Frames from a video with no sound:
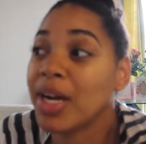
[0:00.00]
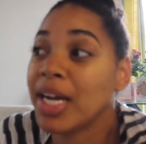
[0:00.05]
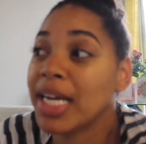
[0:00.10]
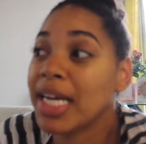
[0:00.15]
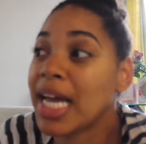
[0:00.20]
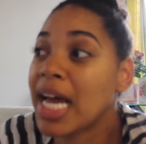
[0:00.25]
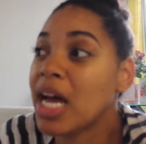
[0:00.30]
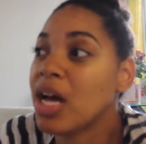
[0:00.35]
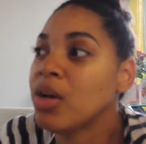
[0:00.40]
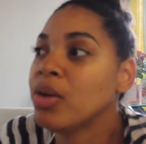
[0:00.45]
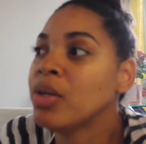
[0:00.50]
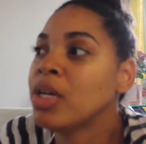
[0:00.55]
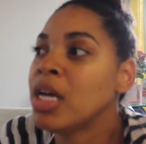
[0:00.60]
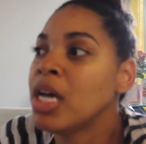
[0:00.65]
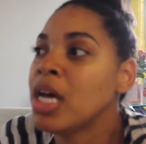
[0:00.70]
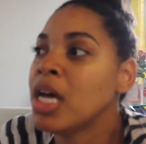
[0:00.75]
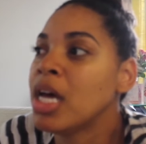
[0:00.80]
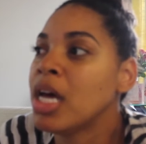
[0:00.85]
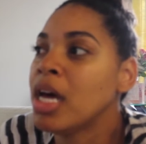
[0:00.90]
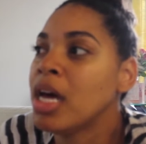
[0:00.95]
right now,
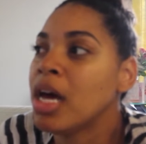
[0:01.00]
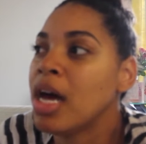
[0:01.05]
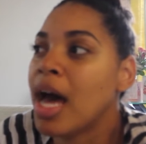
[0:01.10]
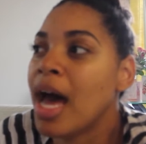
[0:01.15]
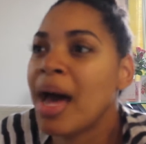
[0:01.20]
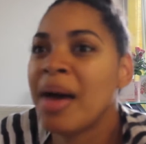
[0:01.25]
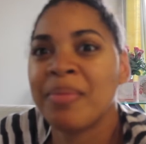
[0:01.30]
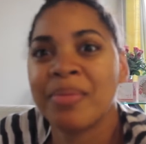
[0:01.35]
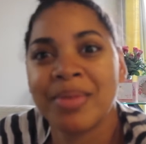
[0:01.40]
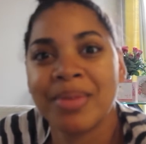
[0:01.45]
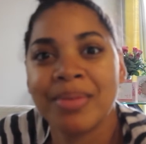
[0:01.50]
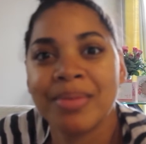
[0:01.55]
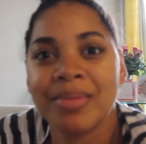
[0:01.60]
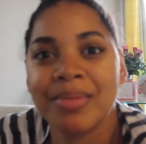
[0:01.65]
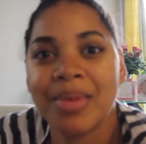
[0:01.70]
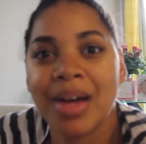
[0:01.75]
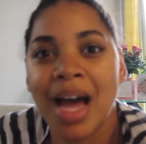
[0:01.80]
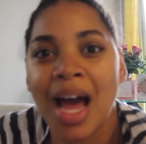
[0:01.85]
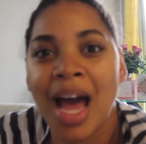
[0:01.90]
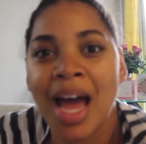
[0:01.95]
I'm
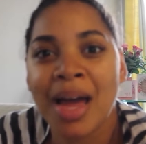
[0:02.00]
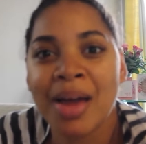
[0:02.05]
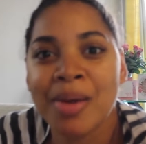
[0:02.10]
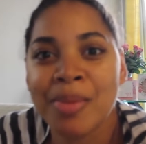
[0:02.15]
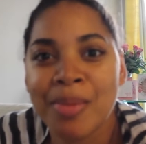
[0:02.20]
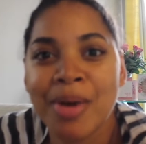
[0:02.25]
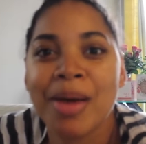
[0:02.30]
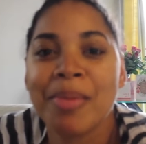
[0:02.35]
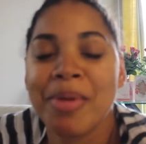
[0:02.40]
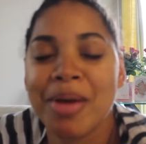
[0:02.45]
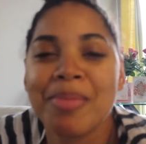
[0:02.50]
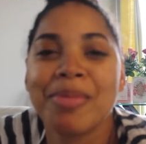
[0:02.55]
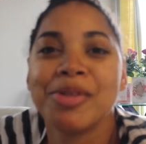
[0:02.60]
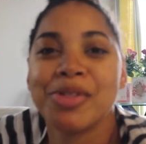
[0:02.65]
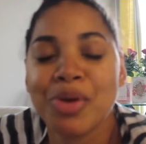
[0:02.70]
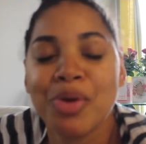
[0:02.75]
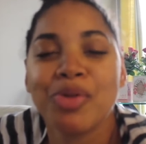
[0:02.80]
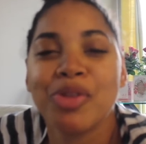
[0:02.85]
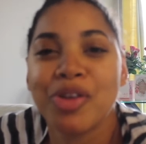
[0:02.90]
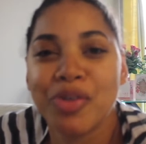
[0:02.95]
I am my
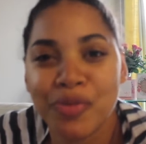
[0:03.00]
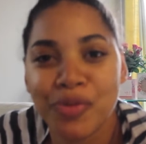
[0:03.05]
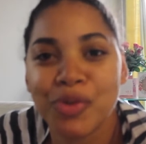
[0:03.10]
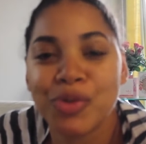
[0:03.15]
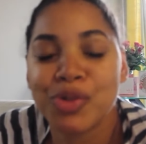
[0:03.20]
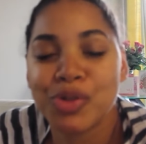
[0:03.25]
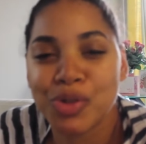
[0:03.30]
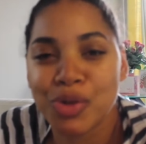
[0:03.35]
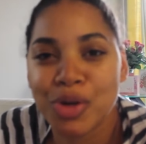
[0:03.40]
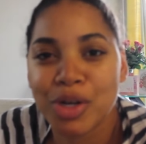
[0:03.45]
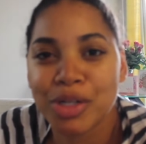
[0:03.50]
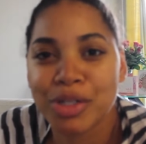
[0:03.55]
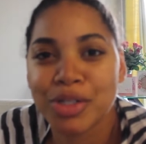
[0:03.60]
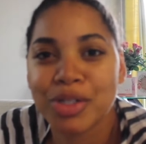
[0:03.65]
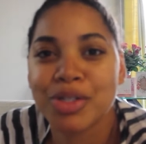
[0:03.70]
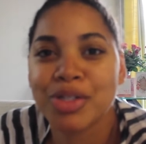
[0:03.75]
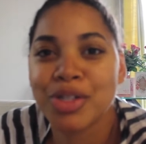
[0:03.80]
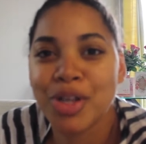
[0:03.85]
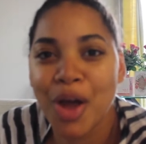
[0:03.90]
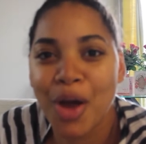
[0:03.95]
baby's only food
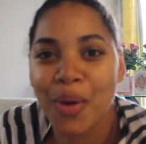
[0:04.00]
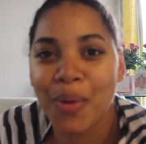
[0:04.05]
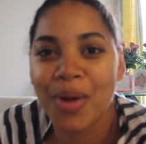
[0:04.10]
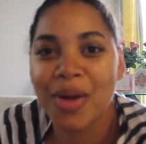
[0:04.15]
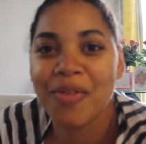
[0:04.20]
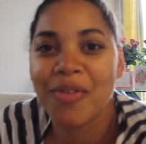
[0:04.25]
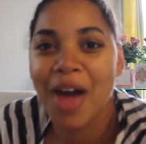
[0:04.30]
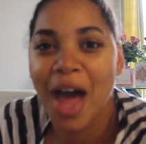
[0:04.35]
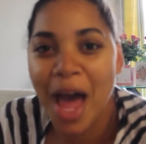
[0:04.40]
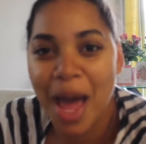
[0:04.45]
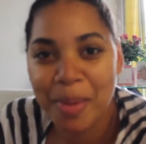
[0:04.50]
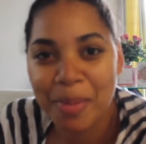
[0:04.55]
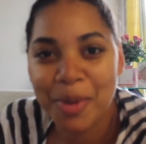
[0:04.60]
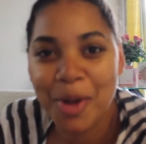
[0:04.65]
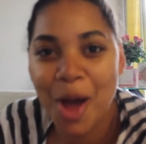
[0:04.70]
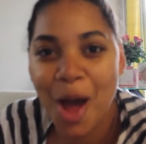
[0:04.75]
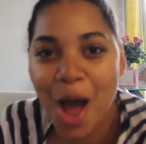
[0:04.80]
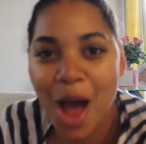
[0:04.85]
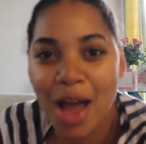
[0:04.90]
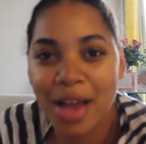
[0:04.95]
source. So if I'm
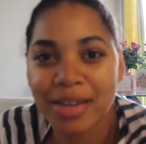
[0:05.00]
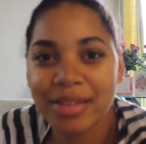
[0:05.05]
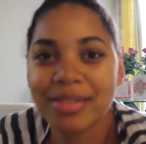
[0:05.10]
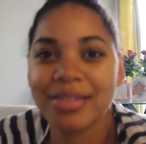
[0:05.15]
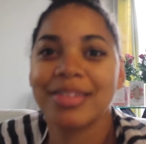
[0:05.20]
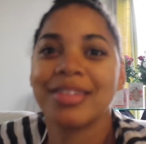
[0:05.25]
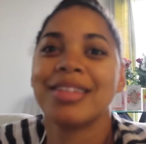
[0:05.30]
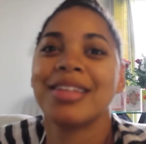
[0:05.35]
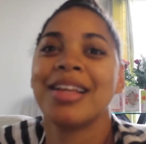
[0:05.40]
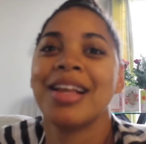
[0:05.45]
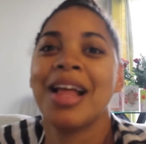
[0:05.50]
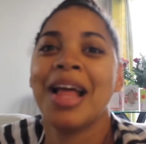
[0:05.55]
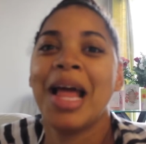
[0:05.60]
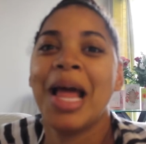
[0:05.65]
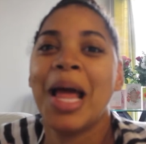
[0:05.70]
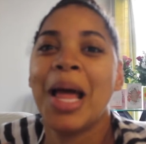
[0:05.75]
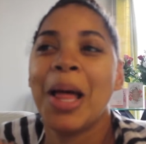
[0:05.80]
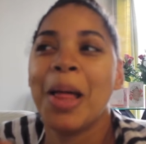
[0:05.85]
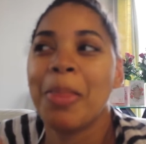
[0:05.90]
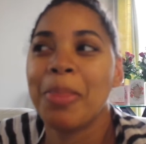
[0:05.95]
gone,
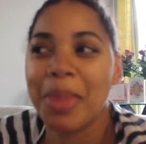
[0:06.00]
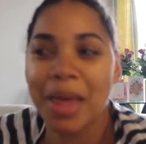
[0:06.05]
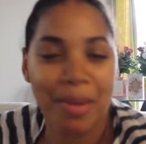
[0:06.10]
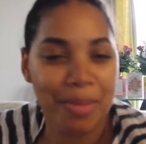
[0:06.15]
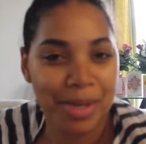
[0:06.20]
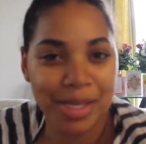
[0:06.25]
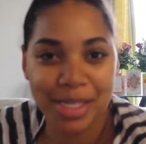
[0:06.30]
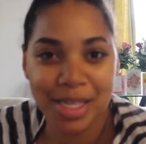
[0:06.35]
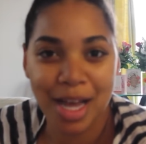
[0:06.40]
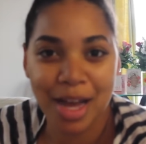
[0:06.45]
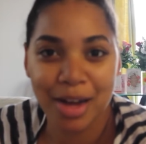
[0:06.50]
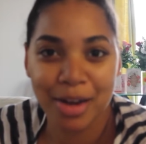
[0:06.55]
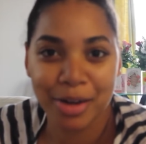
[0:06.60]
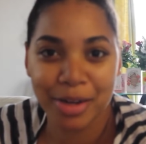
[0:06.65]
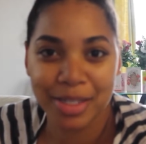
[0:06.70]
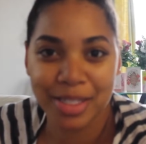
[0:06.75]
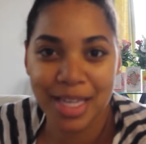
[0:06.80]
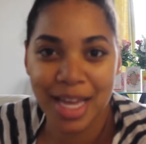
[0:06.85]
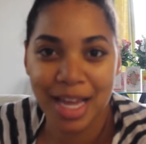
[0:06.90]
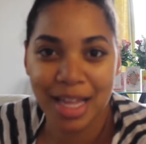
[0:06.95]
baby's not
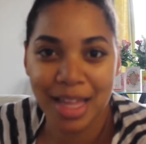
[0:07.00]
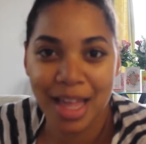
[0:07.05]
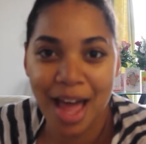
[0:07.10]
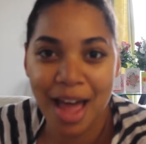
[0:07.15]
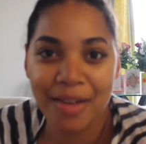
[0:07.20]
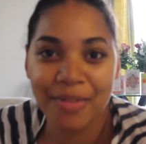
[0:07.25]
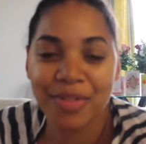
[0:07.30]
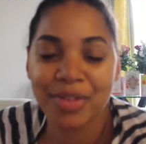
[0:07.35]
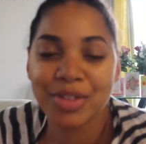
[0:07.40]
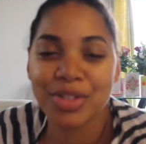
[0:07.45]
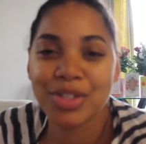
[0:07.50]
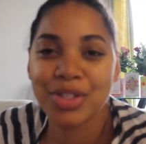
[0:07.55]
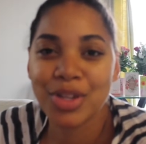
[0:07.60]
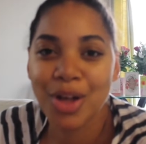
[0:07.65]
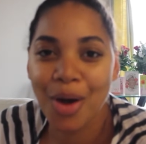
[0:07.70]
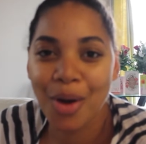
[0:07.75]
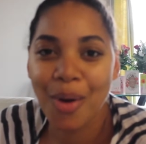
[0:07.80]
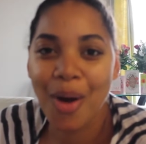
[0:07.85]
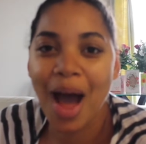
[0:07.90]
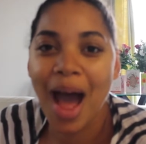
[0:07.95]
gonna stay alive.
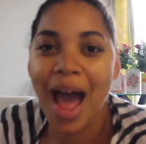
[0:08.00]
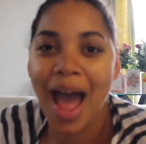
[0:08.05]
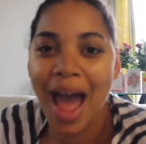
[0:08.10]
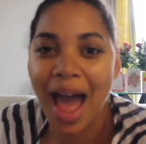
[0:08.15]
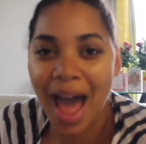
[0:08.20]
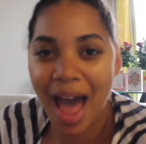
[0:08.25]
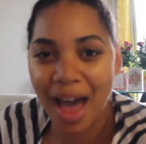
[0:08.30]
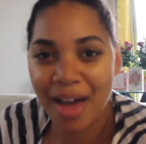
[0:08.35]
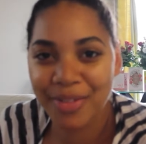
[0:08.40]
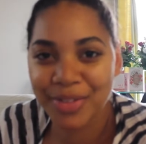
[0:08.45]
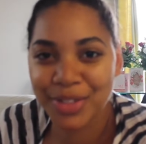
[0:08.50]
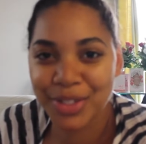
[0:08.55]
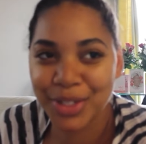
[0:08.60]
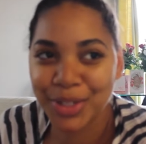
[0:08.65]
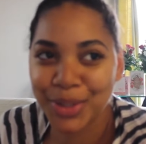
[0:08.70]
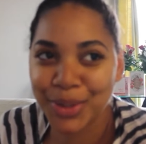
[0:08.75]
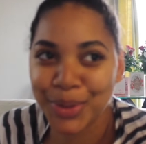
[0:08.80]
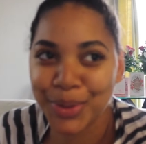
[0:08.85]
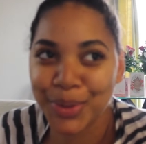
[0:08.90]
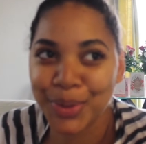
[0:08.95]
So I have
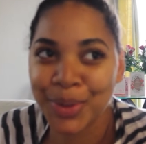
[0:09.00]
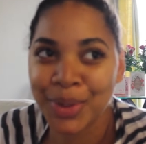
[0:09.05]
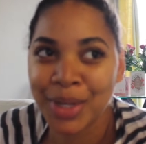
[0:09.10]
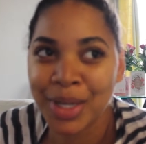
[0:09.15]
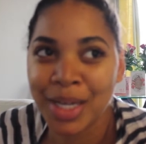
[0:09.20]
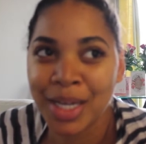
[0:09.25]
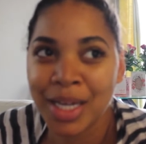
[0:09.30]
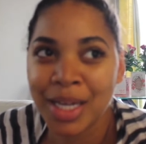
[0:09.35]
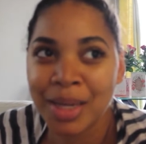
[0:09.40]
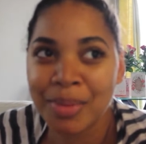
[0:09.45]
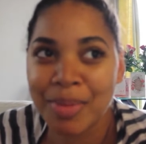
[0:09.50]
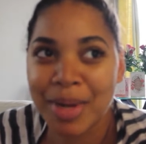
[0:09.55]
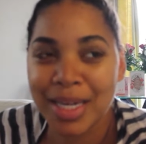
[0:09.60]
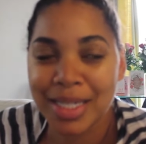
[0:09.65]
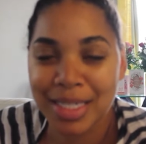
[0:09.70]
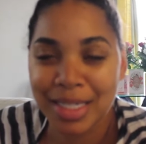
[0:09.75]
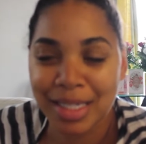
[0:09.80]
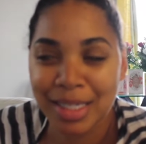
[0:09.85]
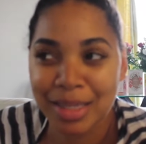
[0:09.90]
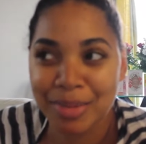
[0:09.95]
to
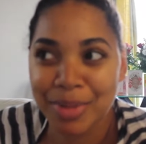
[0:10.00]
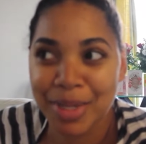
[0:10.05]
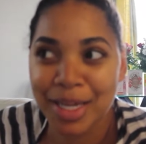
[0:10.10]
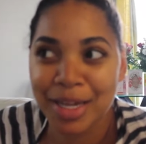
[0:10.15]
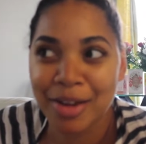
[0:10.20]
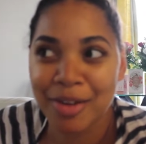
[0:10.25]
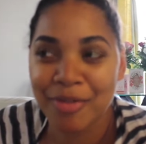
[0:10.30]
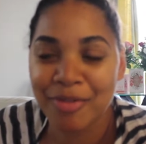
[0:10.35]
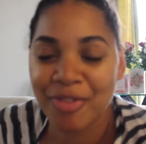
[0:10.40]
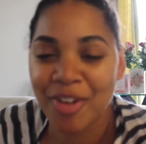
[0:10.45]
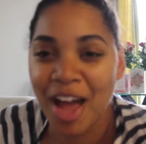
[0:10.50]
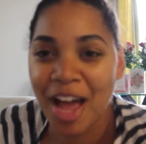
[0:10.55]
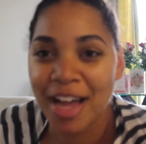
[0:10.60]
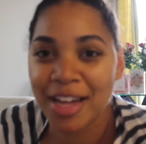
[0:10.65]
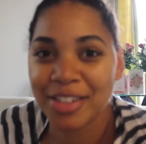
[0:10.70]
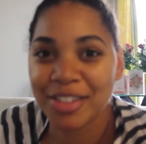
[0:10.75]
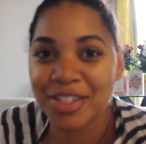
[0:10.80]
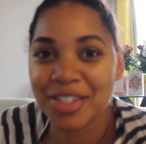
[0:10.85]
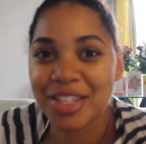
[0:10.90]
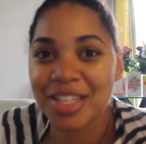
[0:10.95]
basically be
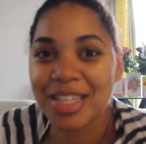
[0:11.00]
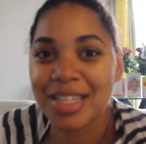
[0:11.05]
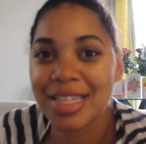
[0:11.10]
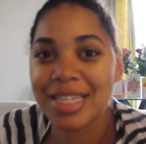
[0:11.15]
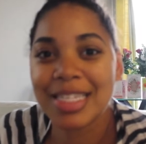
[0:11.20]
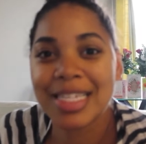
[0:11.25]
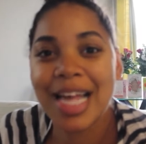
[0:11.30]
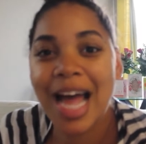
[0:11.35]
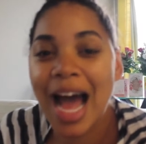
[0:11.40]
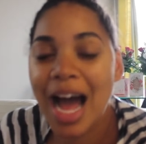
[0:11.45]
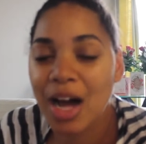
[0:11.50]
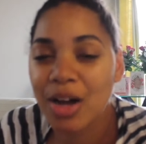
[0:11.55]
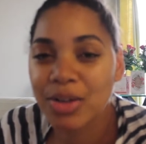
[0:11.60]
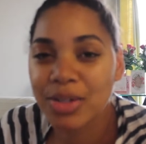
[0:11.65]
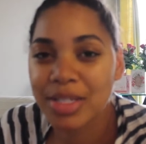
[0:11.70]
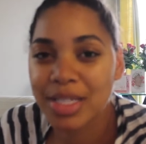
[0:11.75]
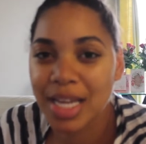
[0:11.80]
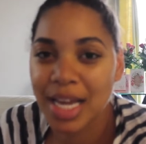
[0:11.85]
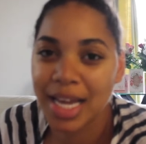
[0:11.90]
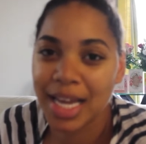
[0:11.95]
confined to this
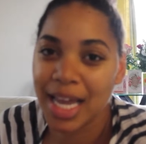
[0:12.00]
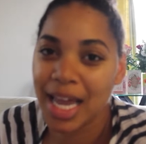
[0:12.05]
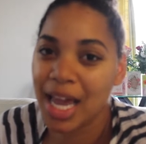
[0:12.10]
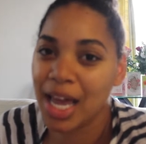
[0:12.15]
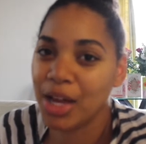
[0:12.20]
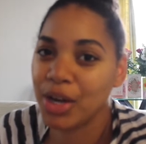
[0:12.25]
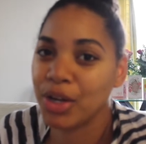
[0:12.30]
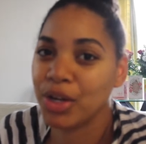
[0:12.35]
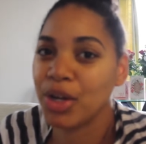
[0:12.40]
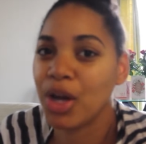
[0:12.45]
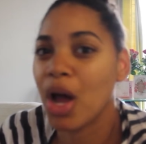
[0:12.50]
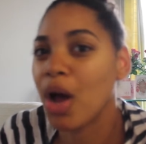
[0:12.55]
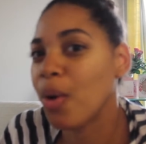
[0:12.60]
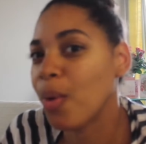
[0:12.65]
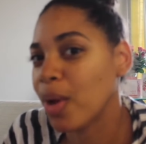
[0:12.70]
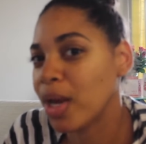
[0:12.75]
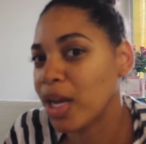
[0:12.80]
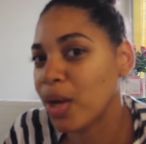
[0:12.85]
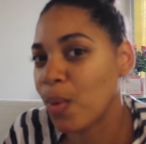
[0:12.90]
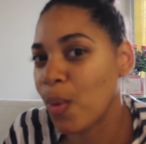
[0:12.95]
house. I can't
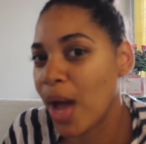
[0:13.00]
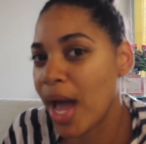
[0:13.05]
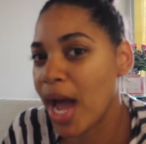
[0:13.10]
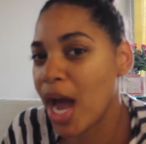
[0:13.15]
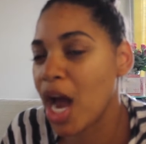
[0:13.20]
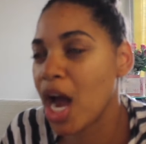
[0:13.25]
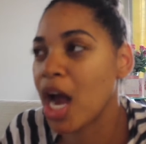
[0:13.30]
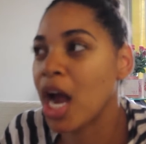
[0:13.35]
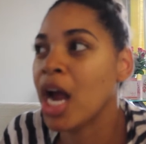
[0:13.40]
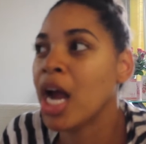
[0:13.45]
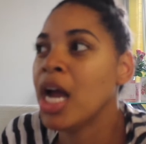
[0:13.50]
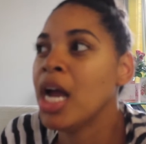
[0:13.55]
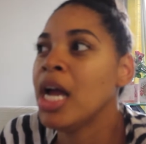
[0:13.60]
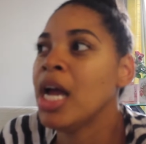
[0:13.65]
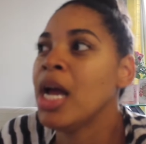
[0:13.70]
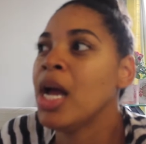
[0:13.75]
go anywhere